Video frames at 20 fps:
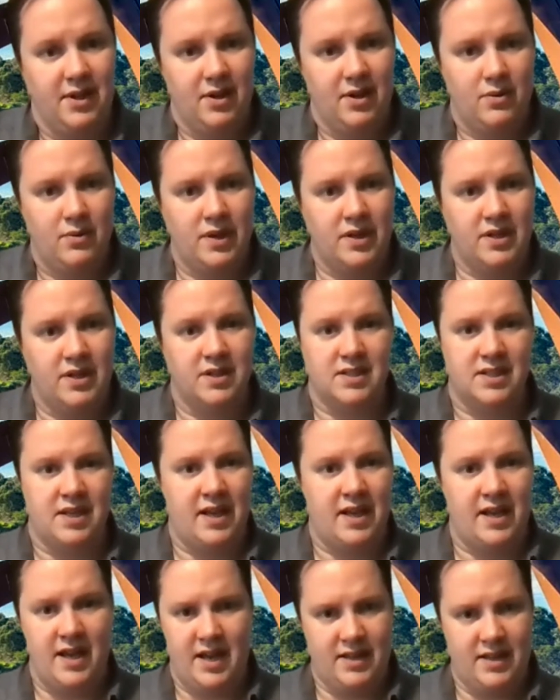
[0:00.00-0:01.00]
We can say,
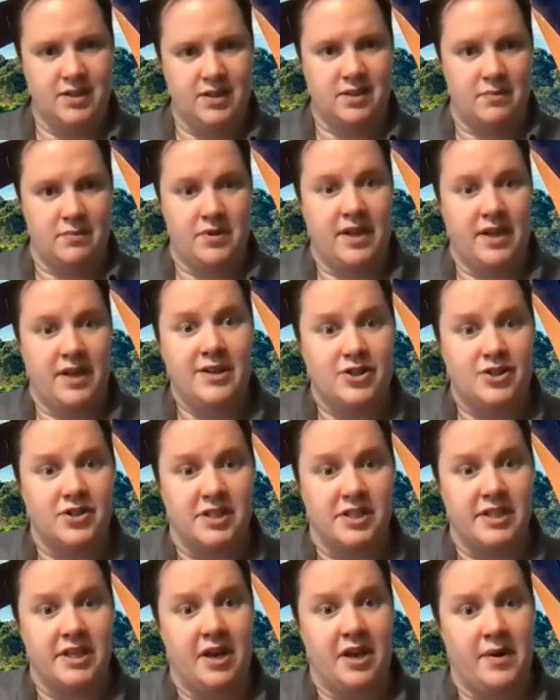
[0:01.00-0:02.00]
hey, there's something
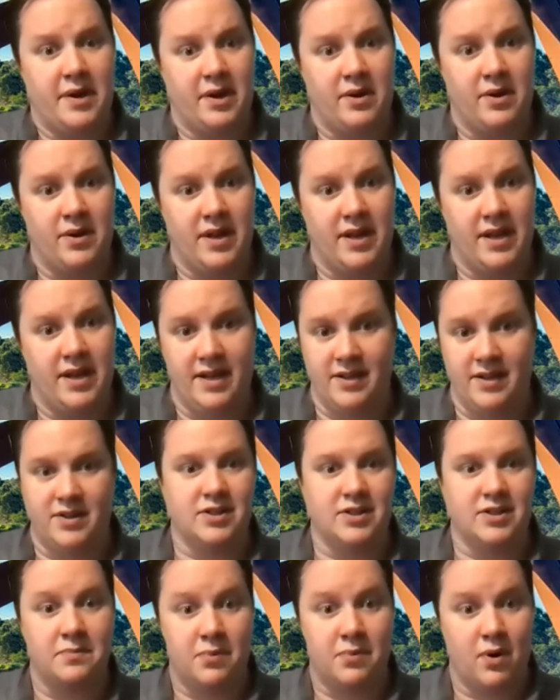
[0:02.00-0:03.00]
interesting going on here.
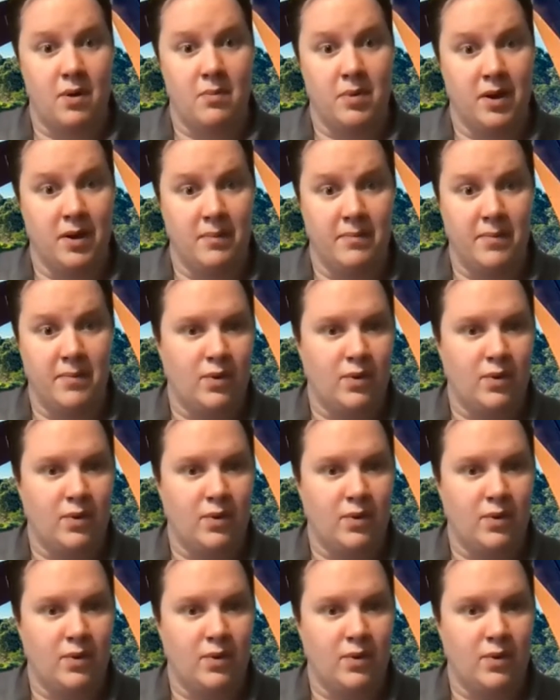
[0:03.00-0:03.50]
There's a problem.